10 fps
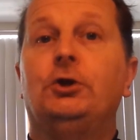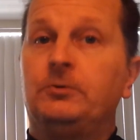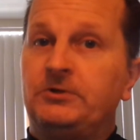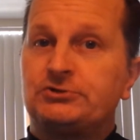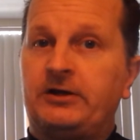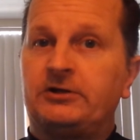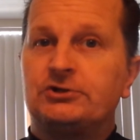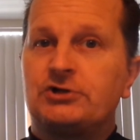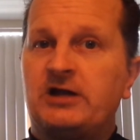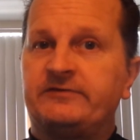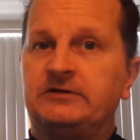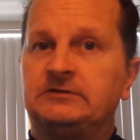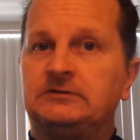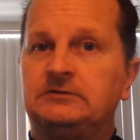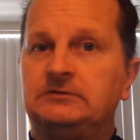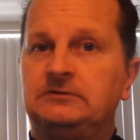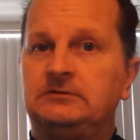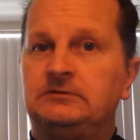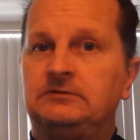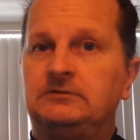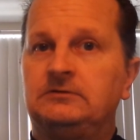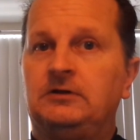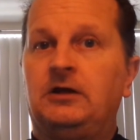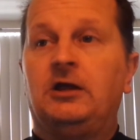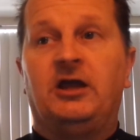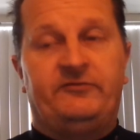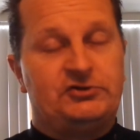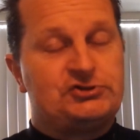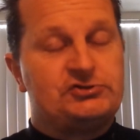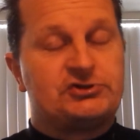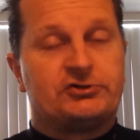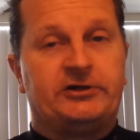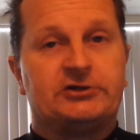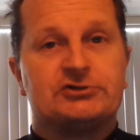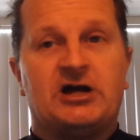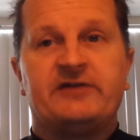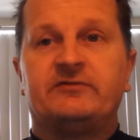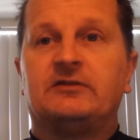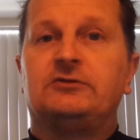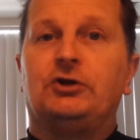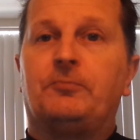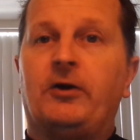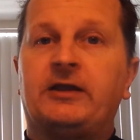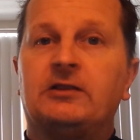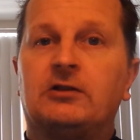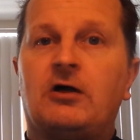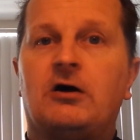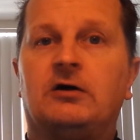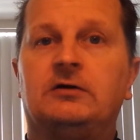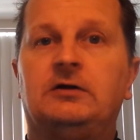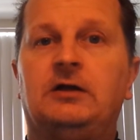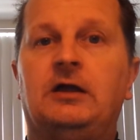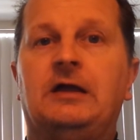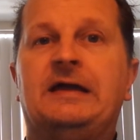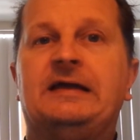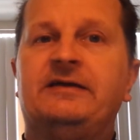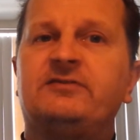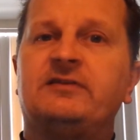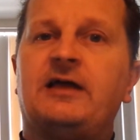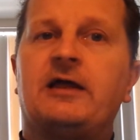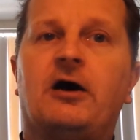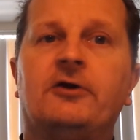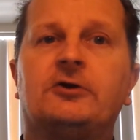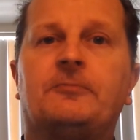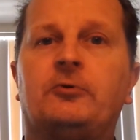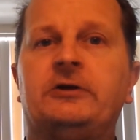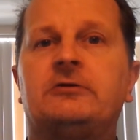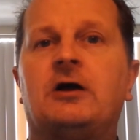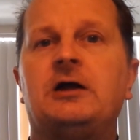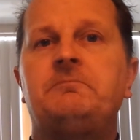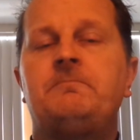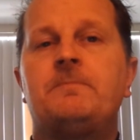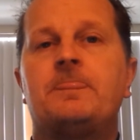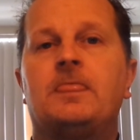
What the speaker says: You'll be drinking and driving. If you choose to drink and drive, you're breaking the law. Isn't that under pre-crime?